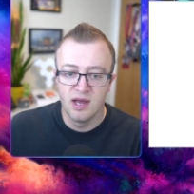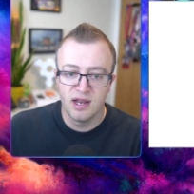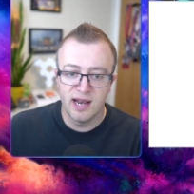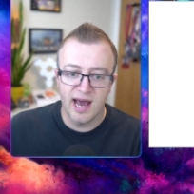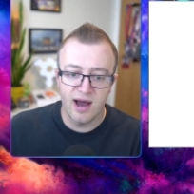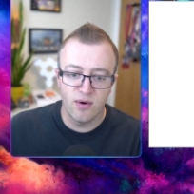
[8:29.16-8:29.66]

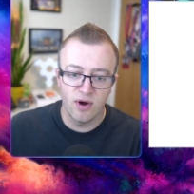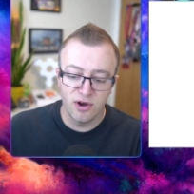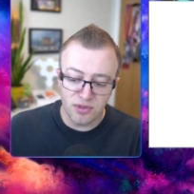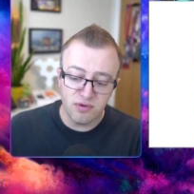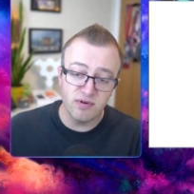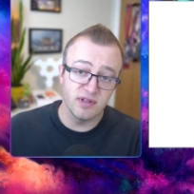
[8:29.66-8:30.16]
Now, a
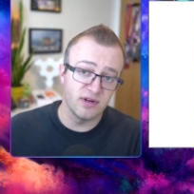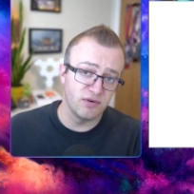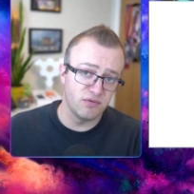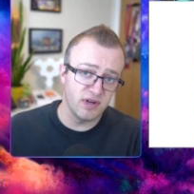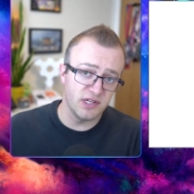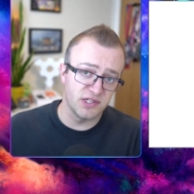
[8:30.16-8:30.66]
really good
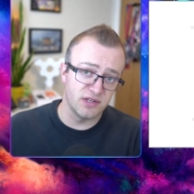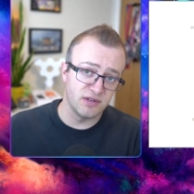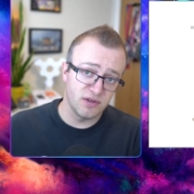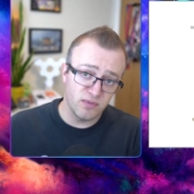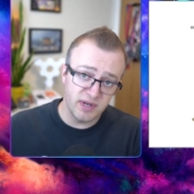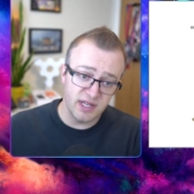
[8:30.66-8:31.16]
reason
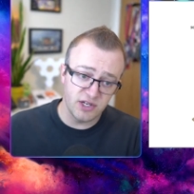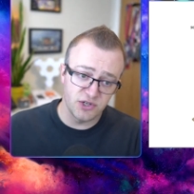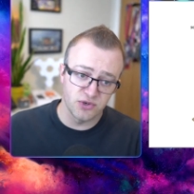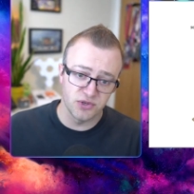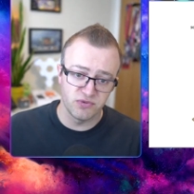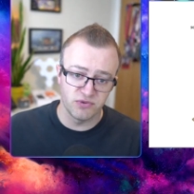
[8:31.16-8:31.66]
that we need
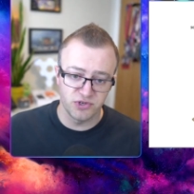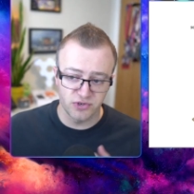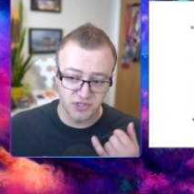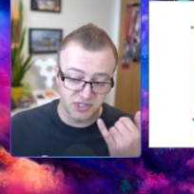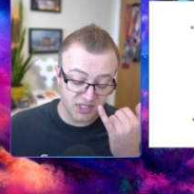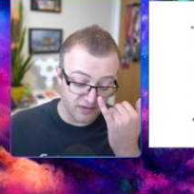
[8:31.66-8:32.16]
shorter and shorter
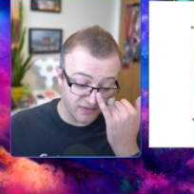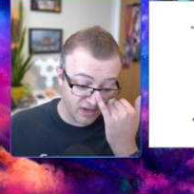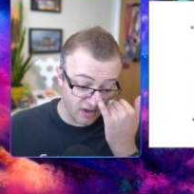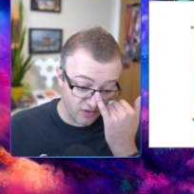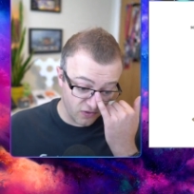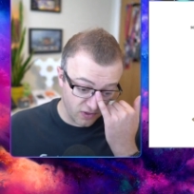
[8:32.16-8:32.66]

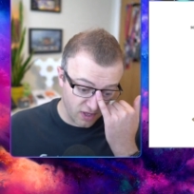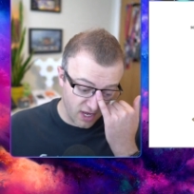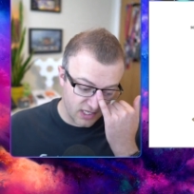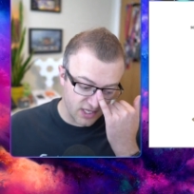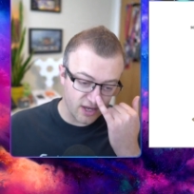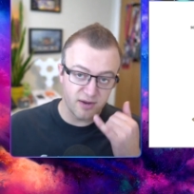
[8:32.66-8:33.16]
certificates is
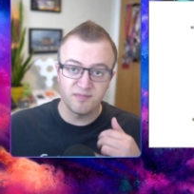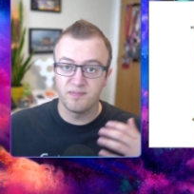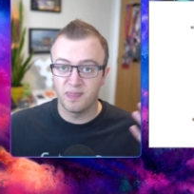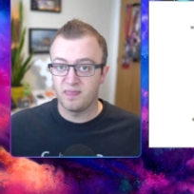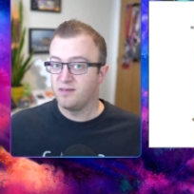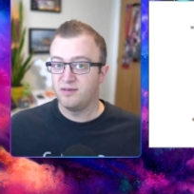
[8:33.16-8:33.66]
that
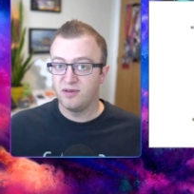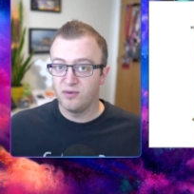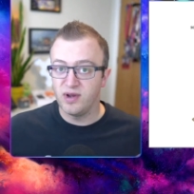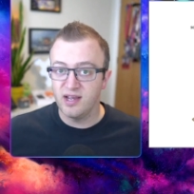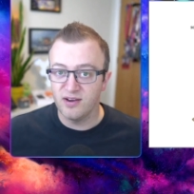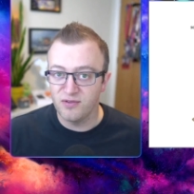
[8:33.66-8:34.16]

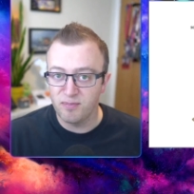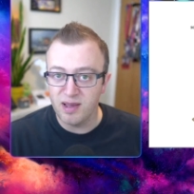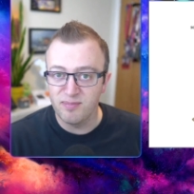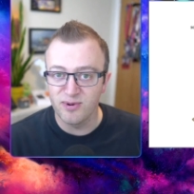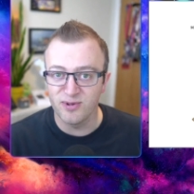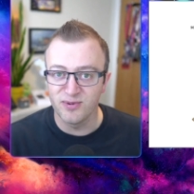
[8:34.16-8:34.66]
we as
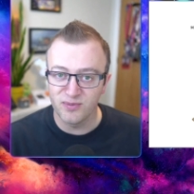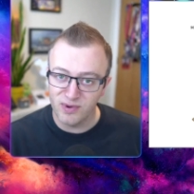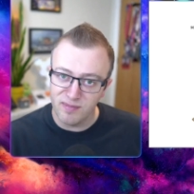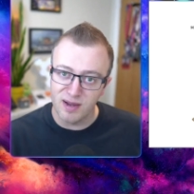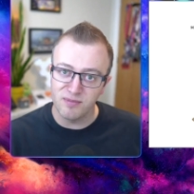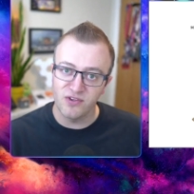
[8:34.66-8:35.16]
people, we
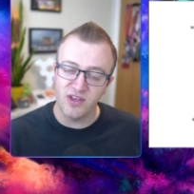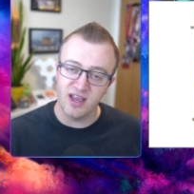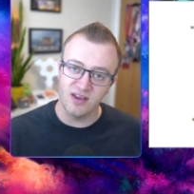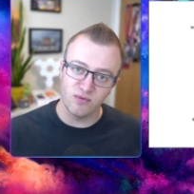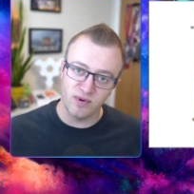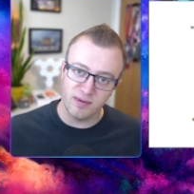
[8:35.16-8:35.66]
make
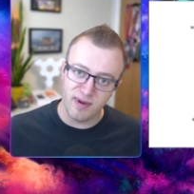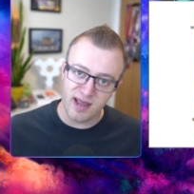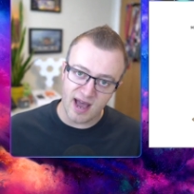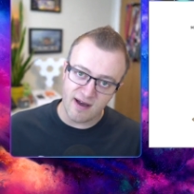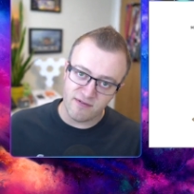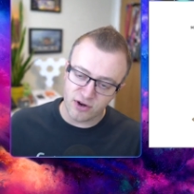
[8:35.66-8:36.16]
mistakes. We may
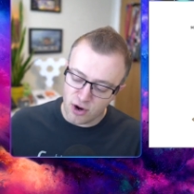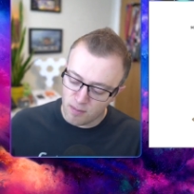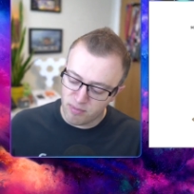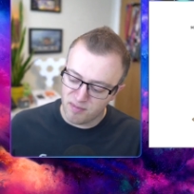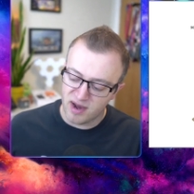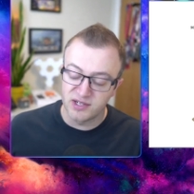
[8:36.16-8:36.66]
have a
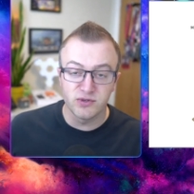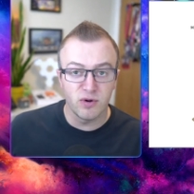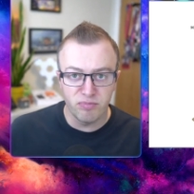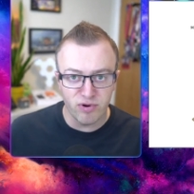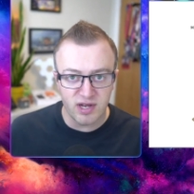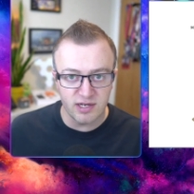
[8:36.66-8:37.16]
compromise or a
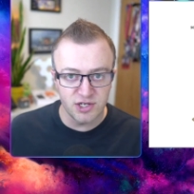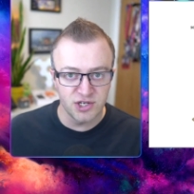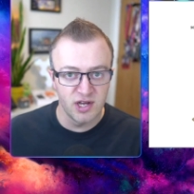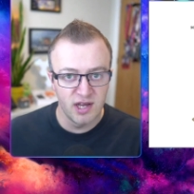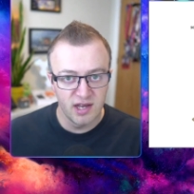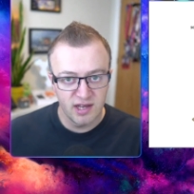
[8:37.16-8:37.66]
breach
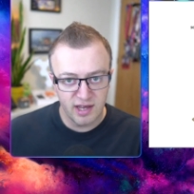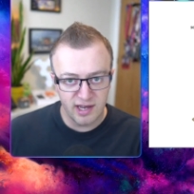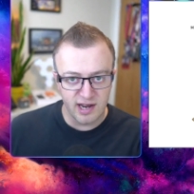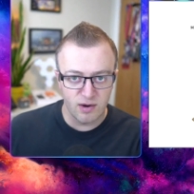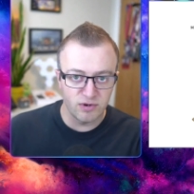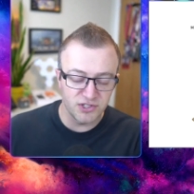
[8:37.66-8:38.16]
in
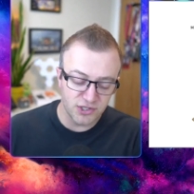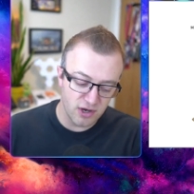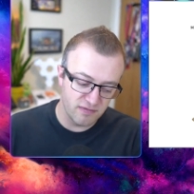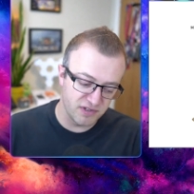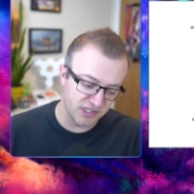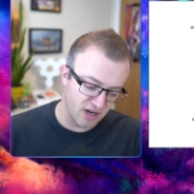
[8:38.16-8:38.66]
our
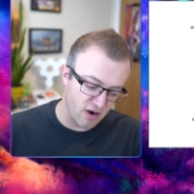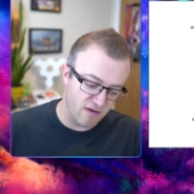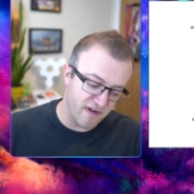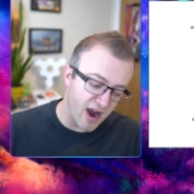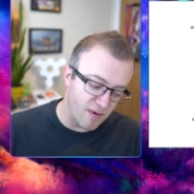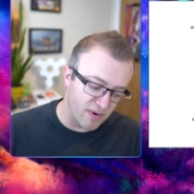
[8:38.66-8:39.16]
servers, in our
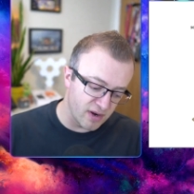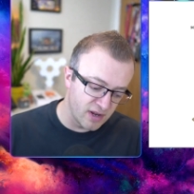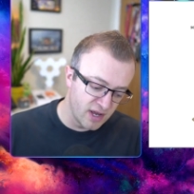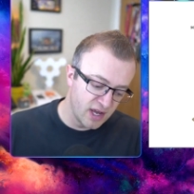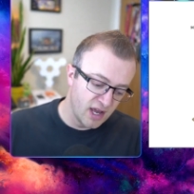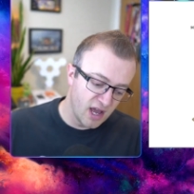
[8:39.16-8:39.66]
environment.
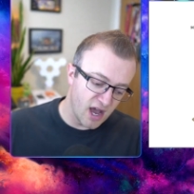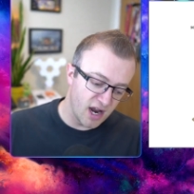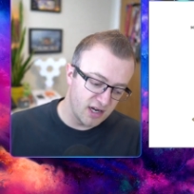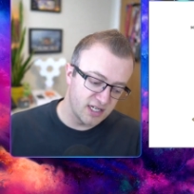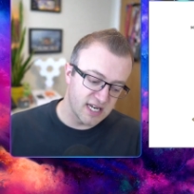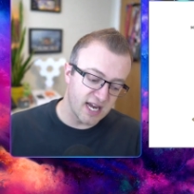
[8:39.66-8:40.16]
And
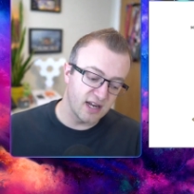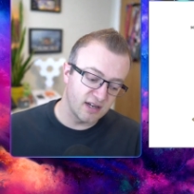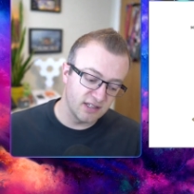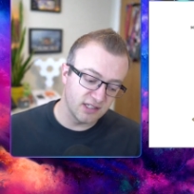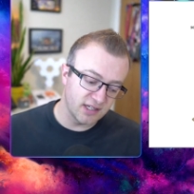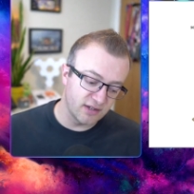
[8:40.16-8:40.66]
an attacker
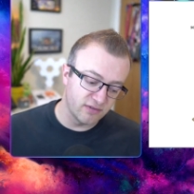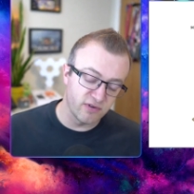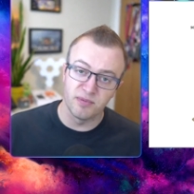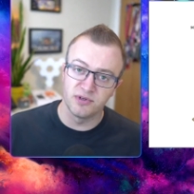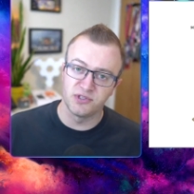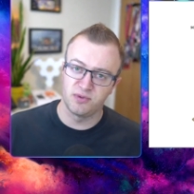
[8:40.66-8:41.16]
can steal from
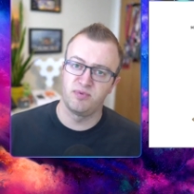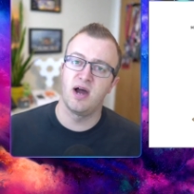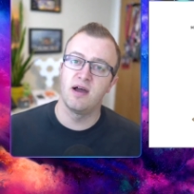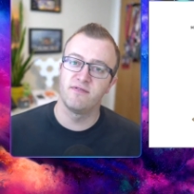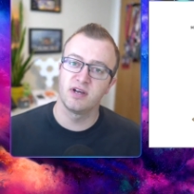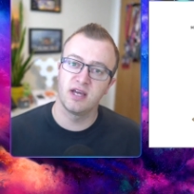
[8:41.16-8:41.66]
us the
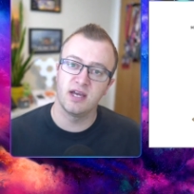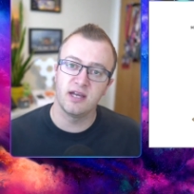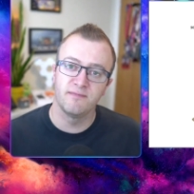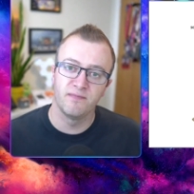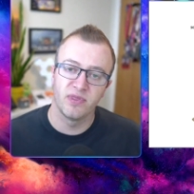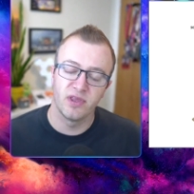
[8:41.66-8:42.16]
private key
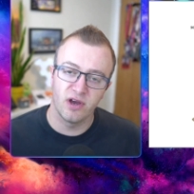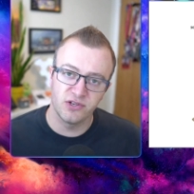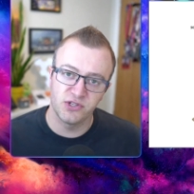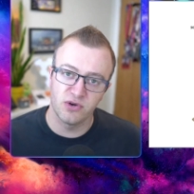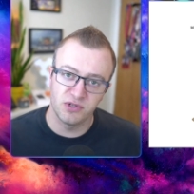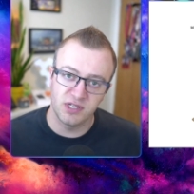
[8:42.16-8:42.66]

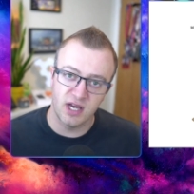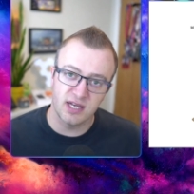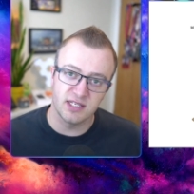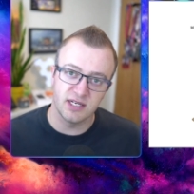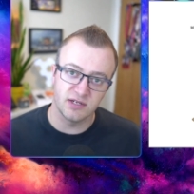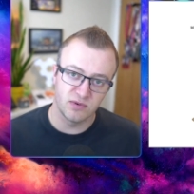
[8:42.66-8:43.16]

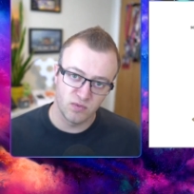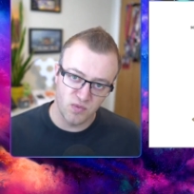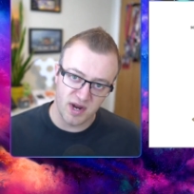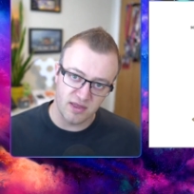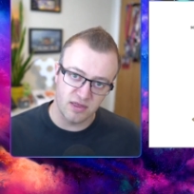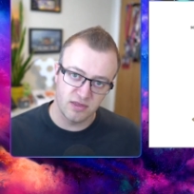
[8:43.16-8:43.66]
associated
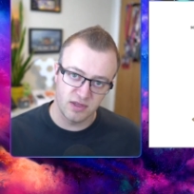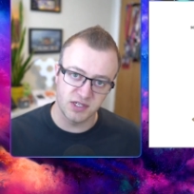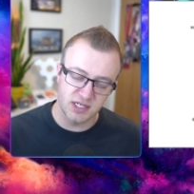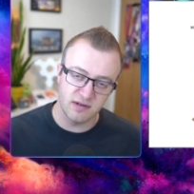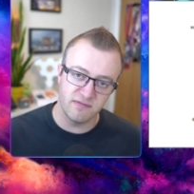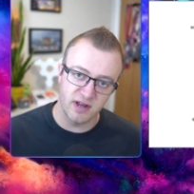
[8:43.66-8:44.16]
with the
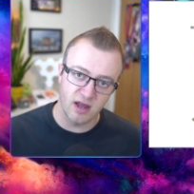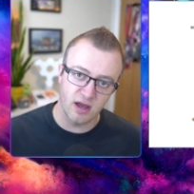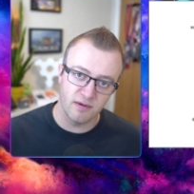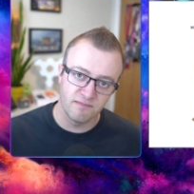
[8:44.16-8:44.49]
certificate.